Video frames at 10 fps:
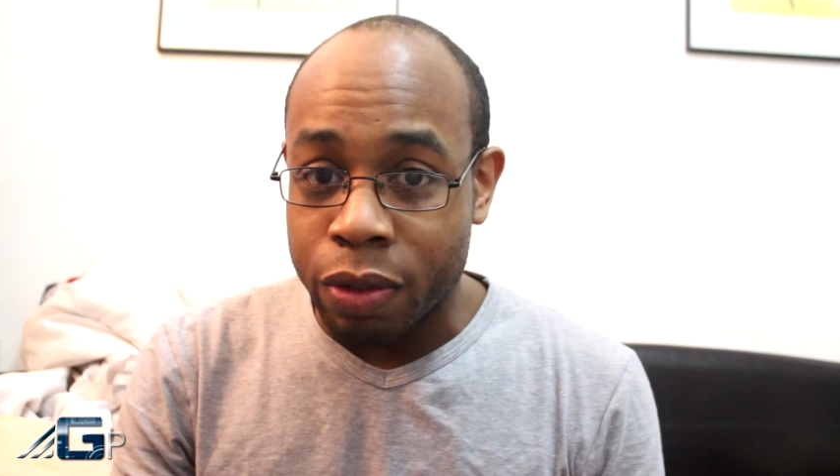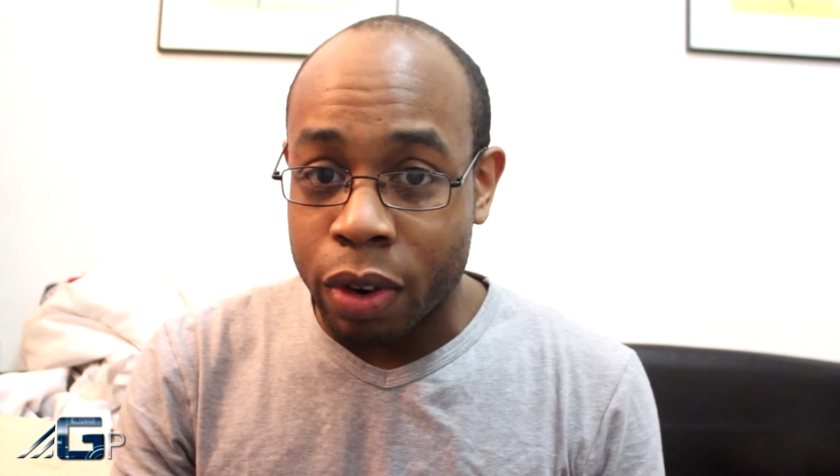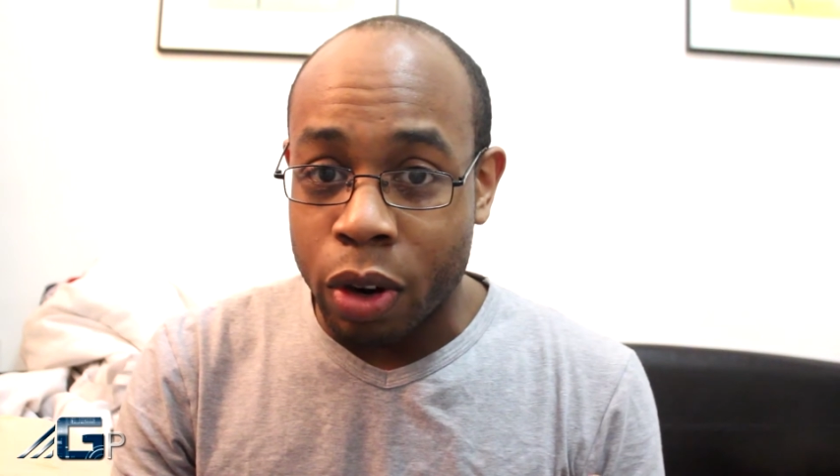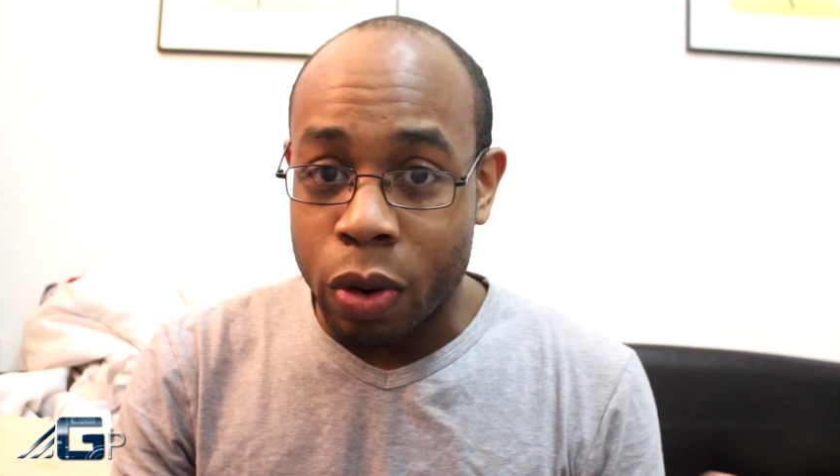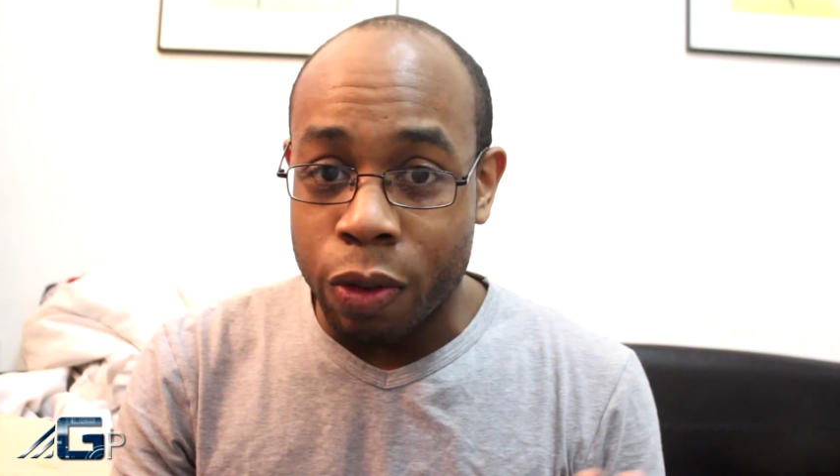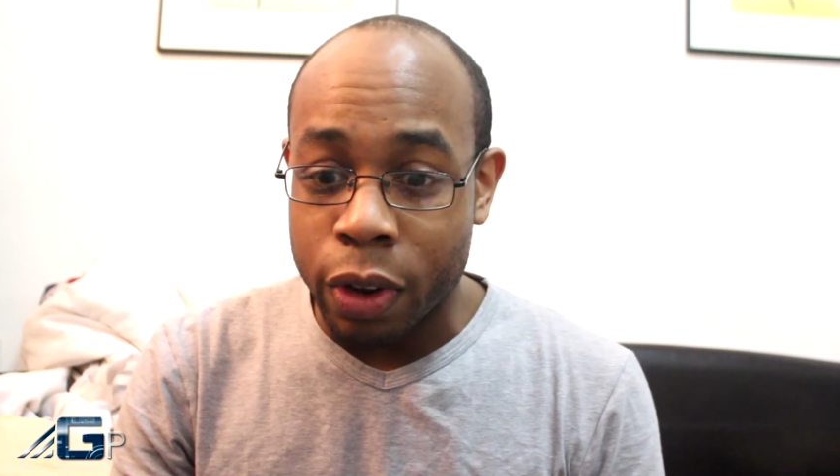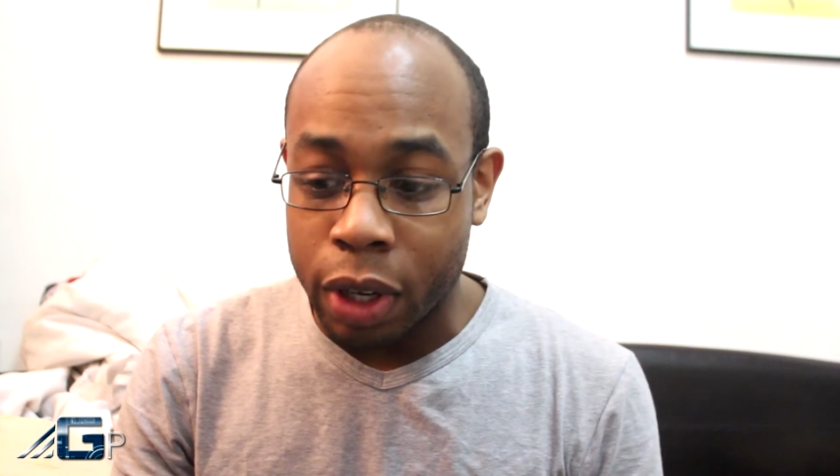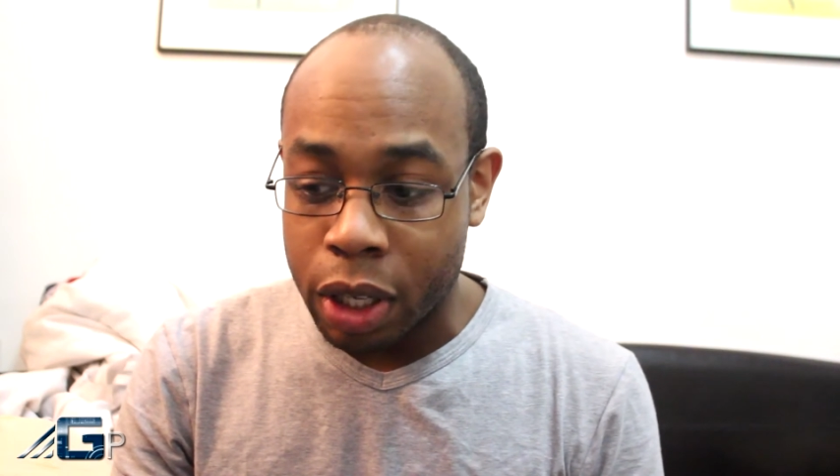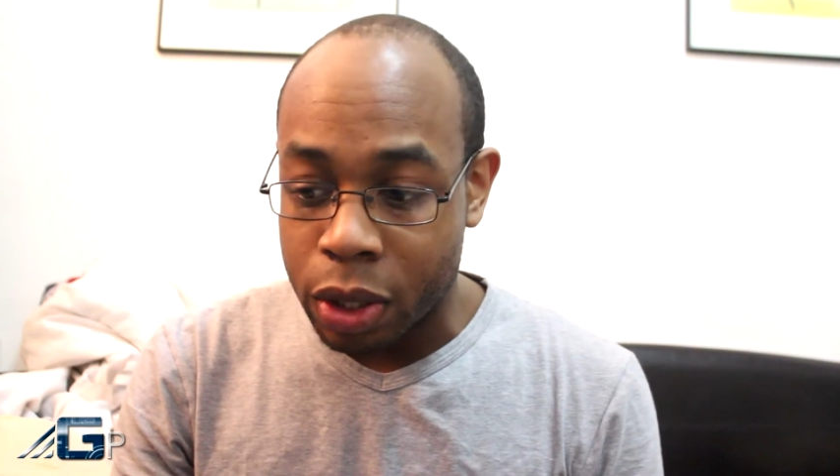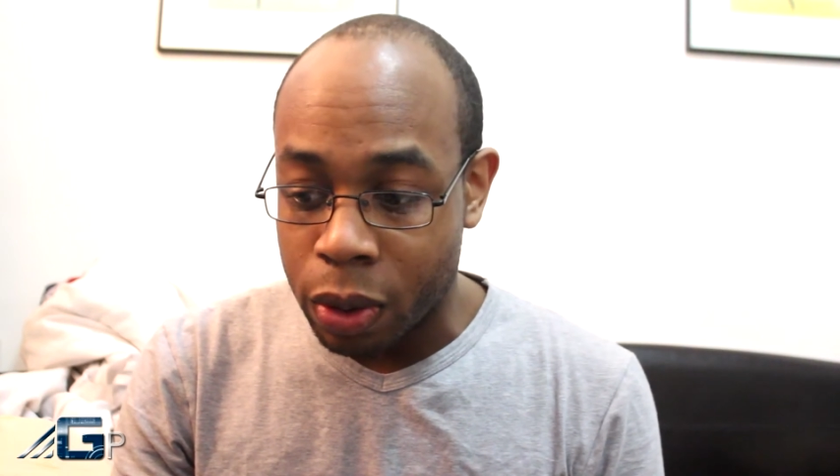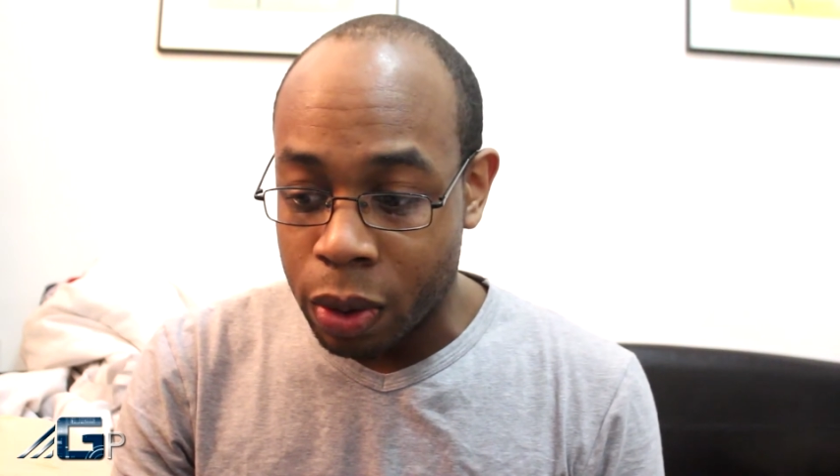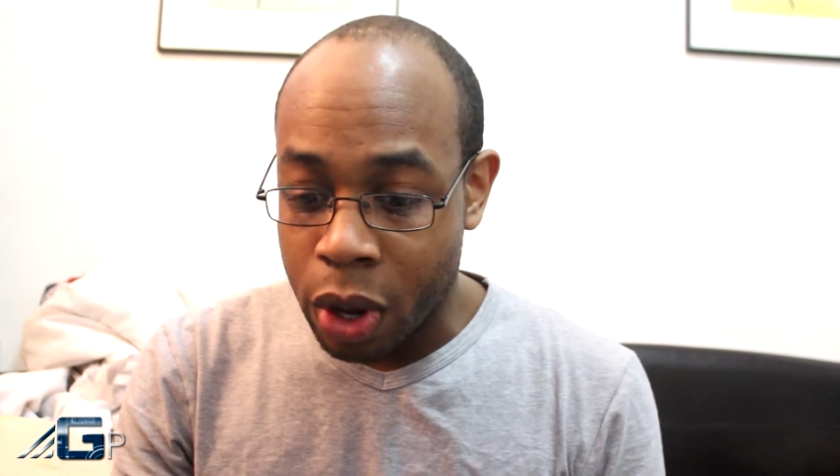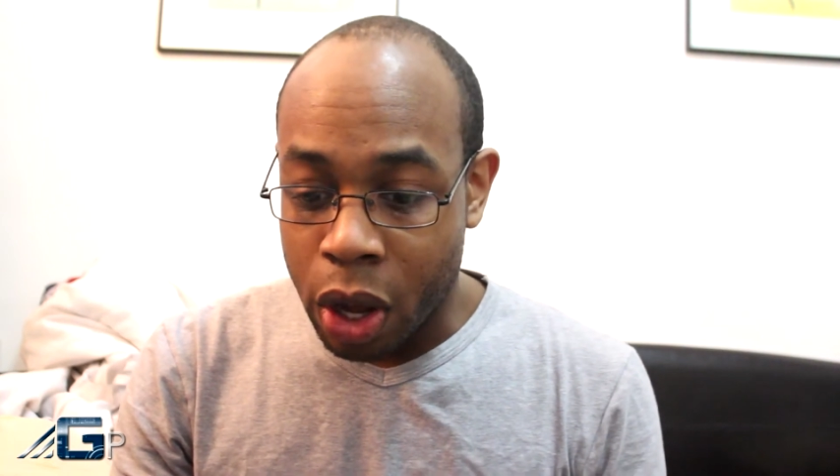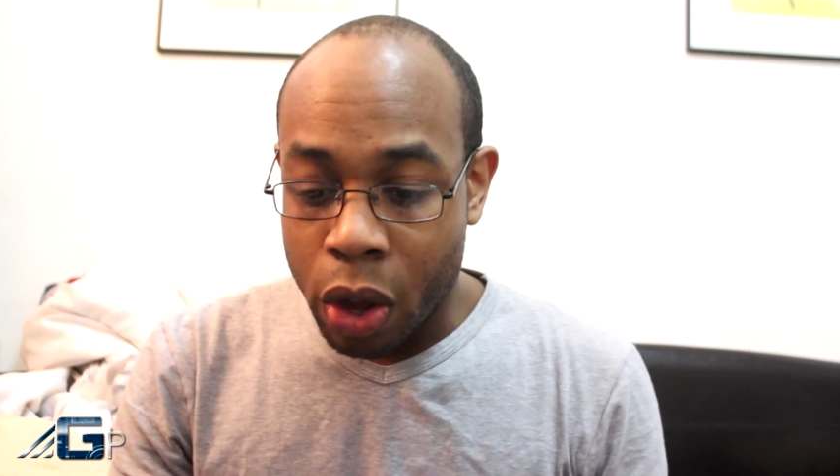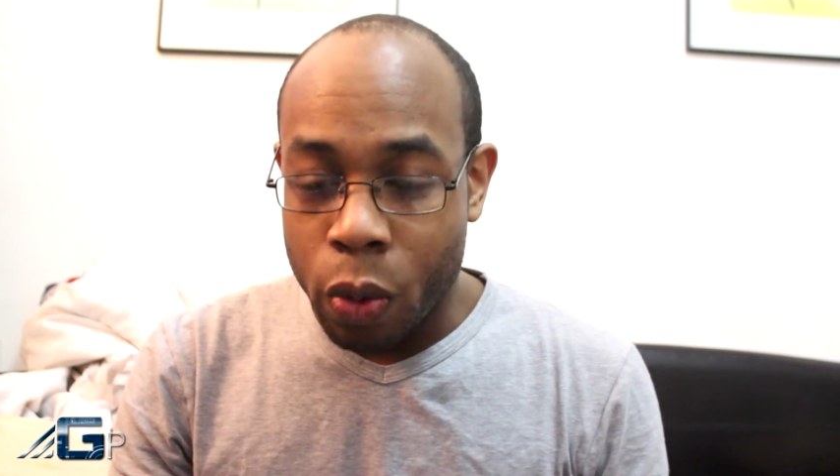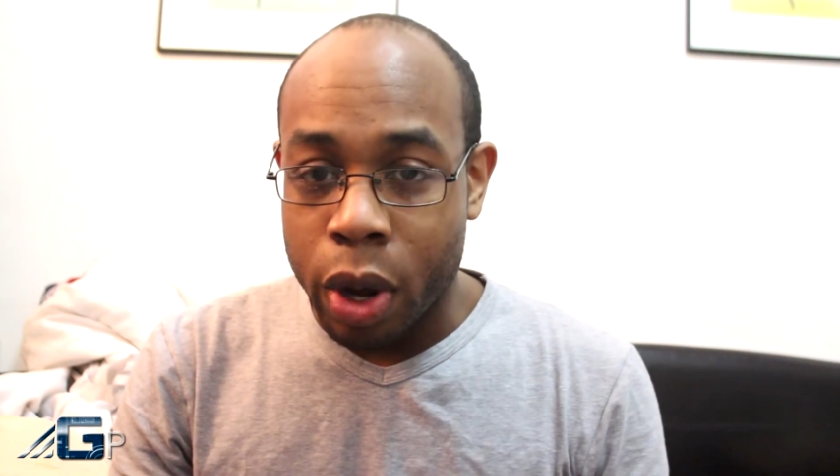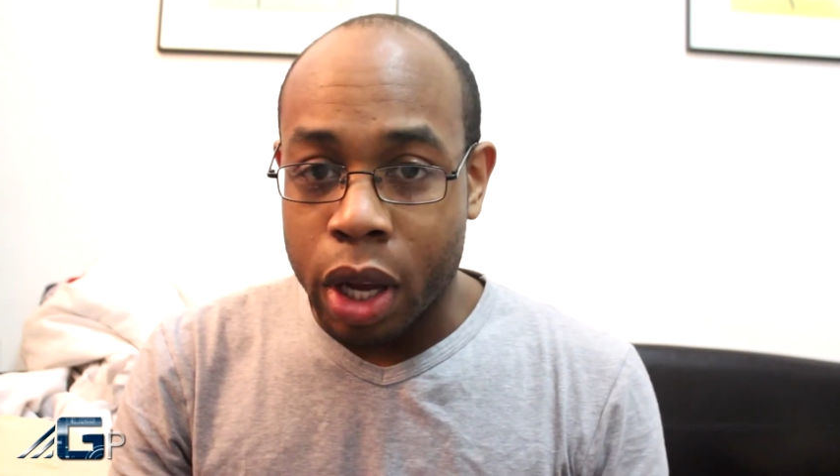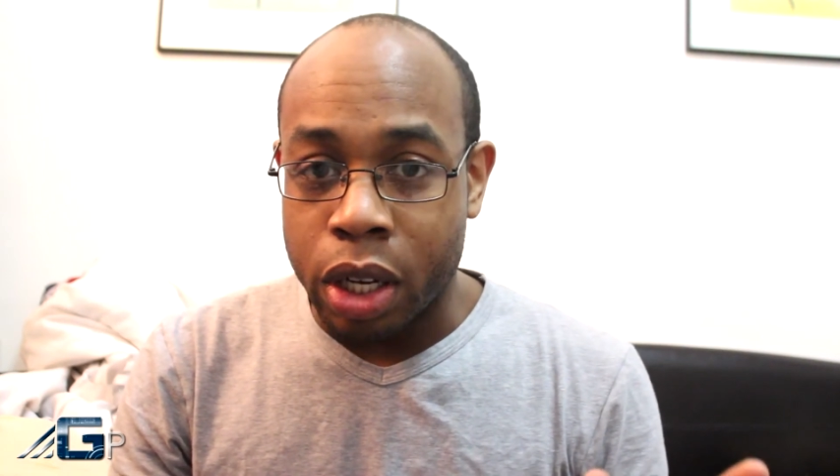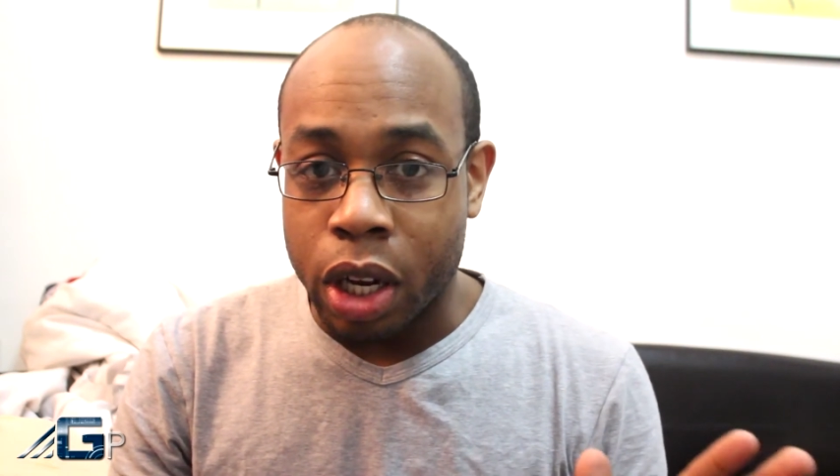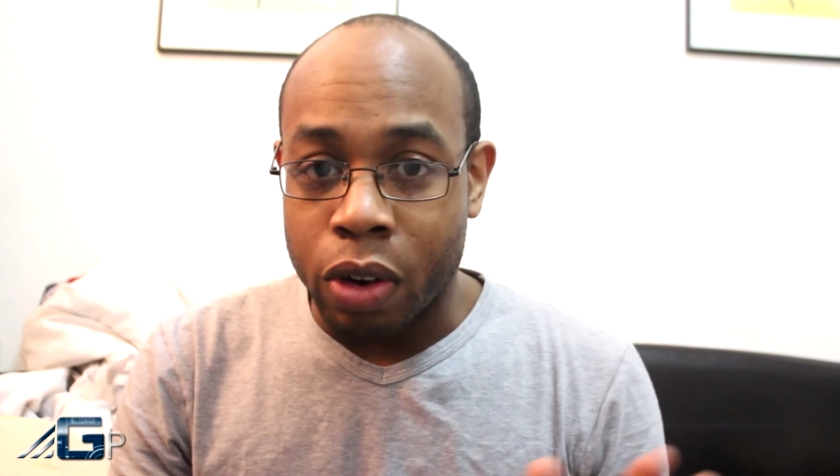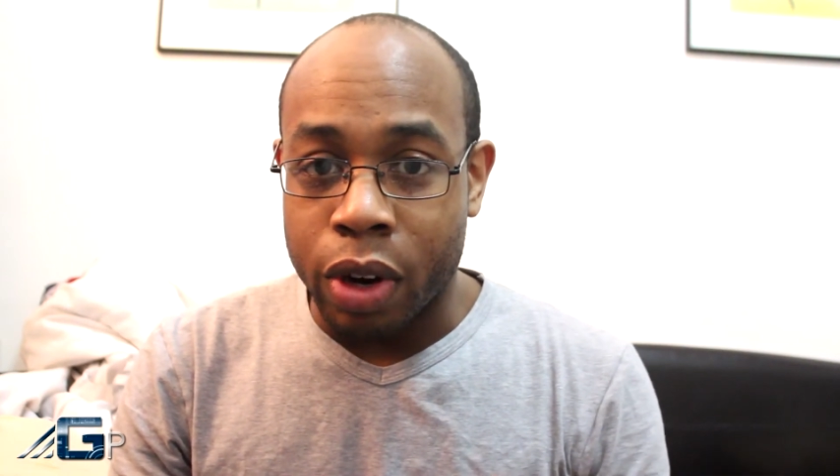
from the new 52 where Dick